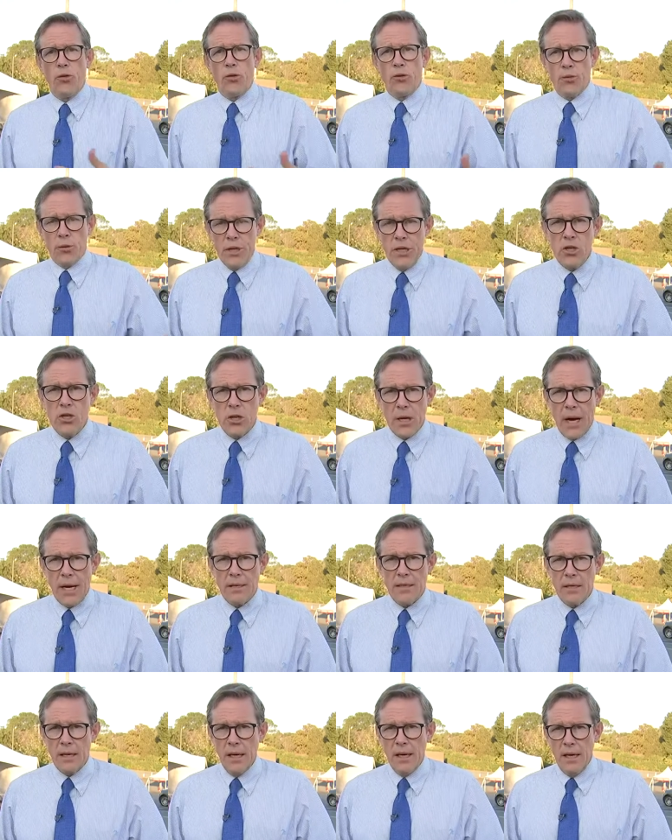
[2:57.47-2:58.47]
three
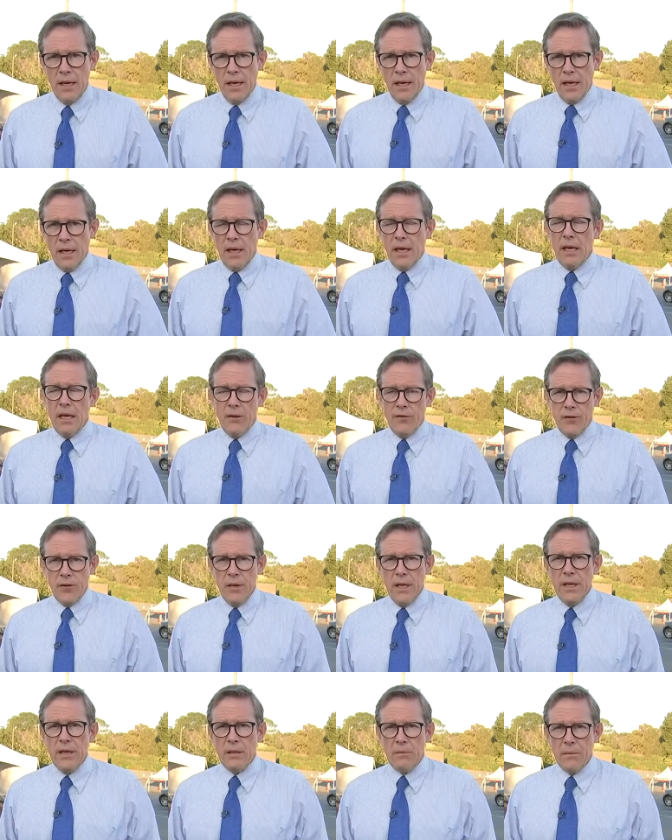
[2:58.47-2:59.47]
shots if
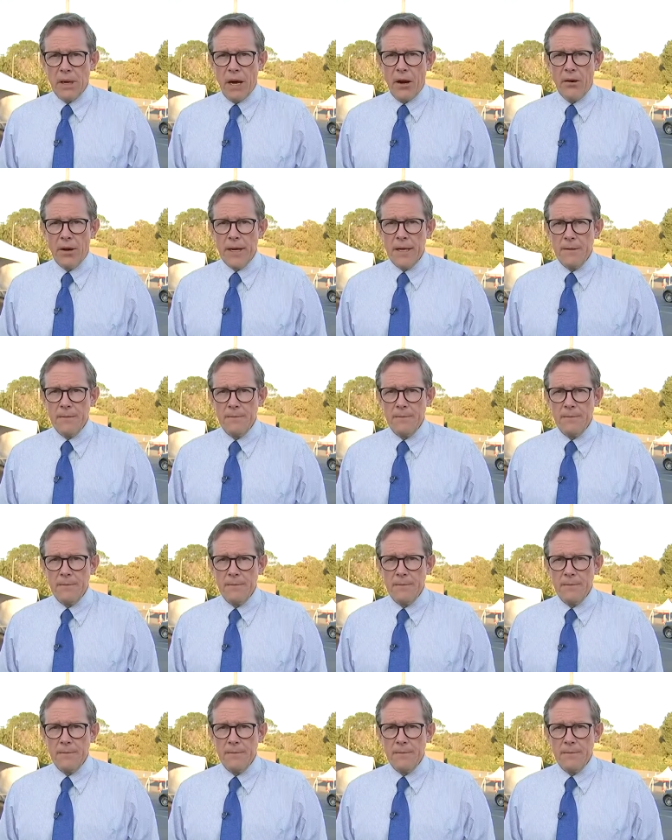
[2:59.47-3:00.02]
you need them. Erica?